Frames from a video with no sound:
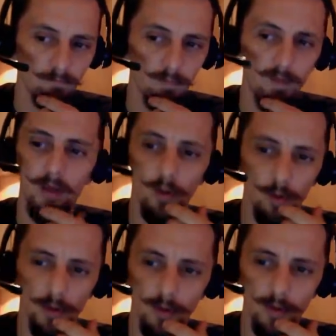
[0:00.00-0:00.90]
Thank you,
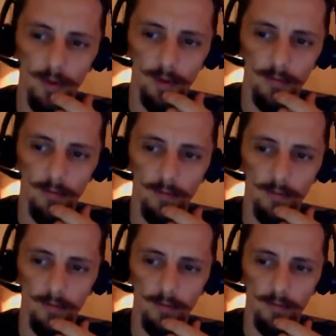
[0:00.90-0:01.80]
Wizards.
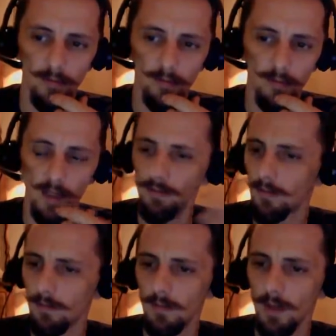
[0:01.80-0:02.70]
Like,
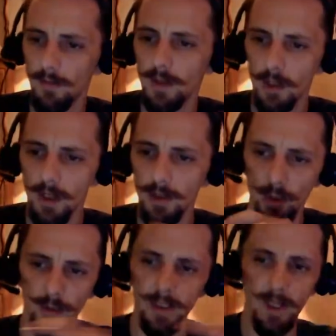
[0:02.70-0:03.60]
should I
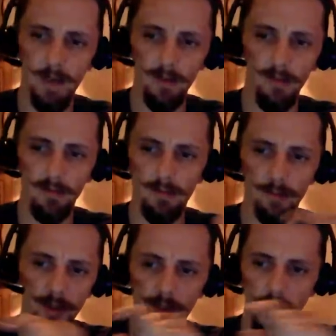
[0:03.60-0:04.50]
just
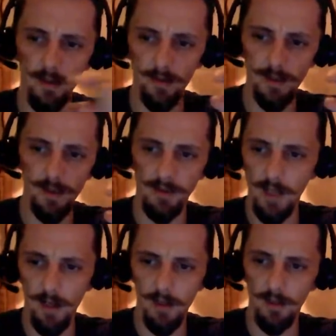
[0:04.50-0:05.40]
retitle this
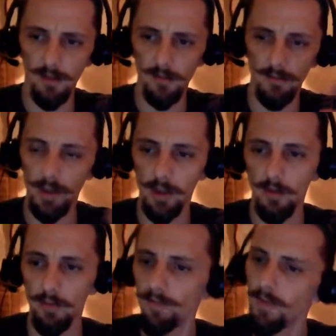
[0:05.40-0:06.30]
entire
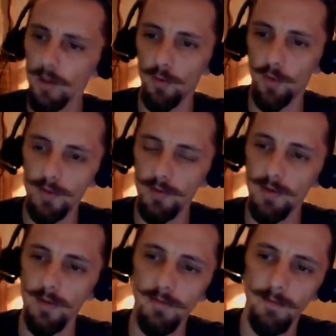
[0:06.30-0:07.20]
show? Thank you, Wizards.